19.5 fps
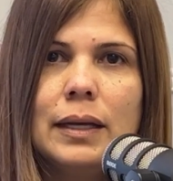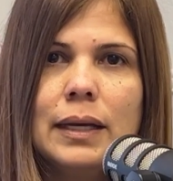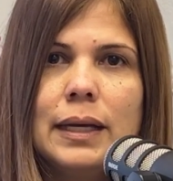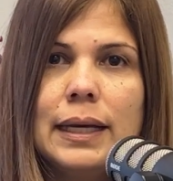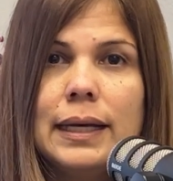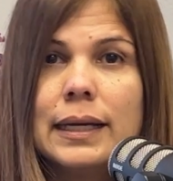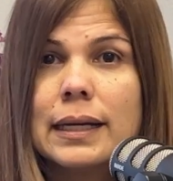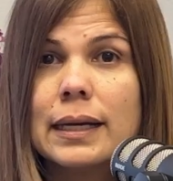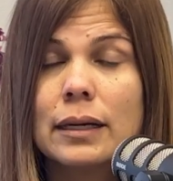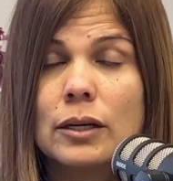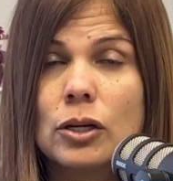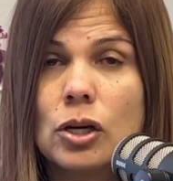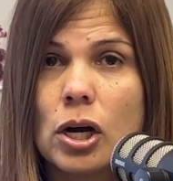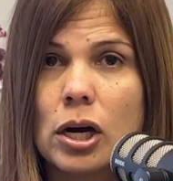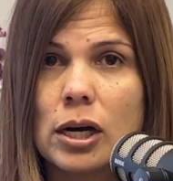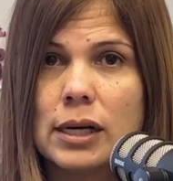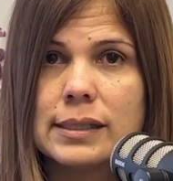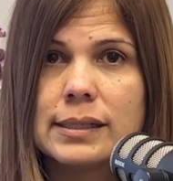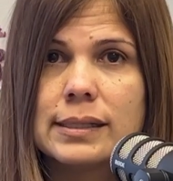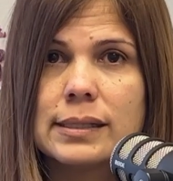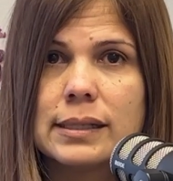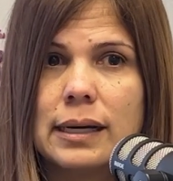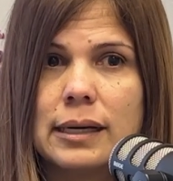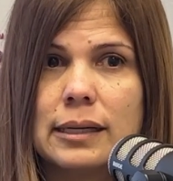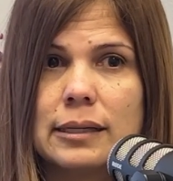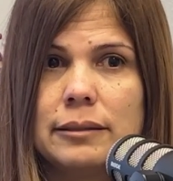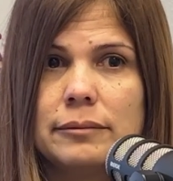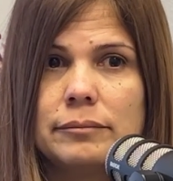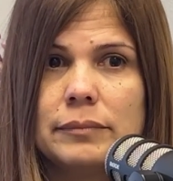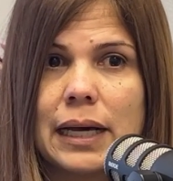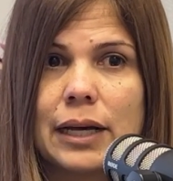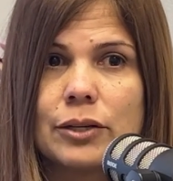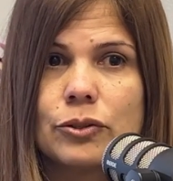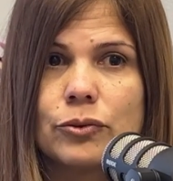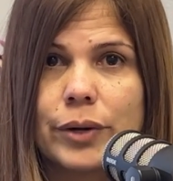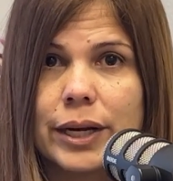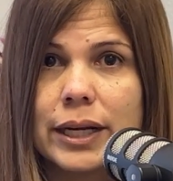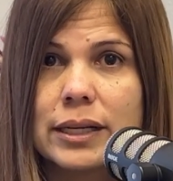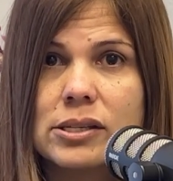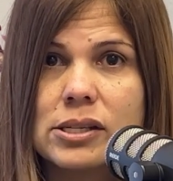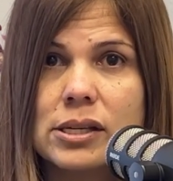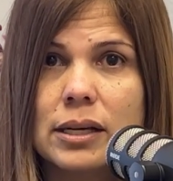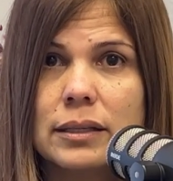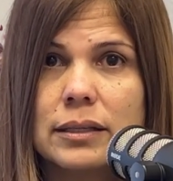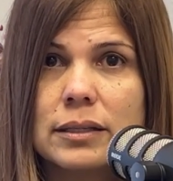It can cause anorexia,